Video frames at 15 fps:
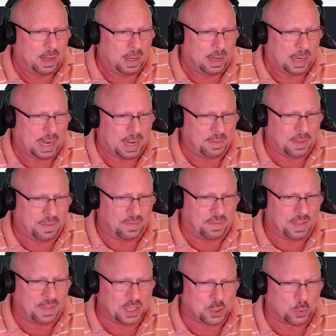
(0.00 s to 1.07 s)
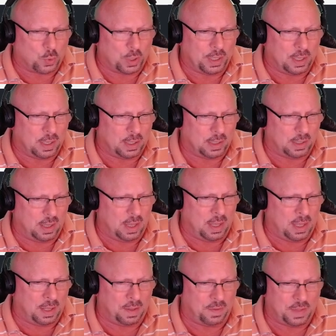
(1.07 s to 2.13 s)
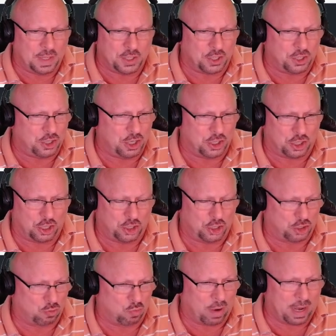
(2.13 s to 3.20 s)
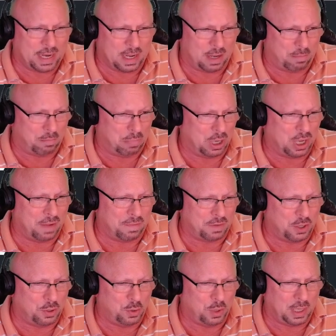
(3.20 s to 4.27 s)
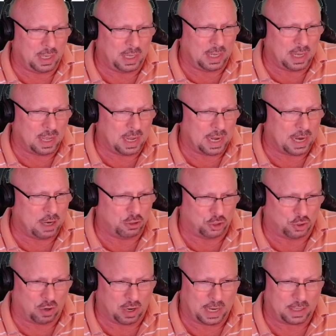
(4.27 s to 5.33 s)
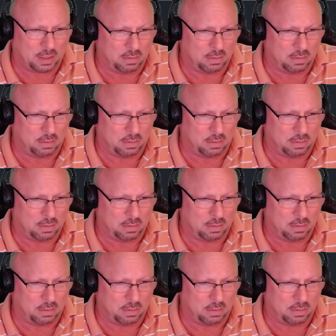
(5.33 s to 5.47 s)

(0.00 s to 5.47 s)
And then this one, this is just a straight up buff to the airstrike.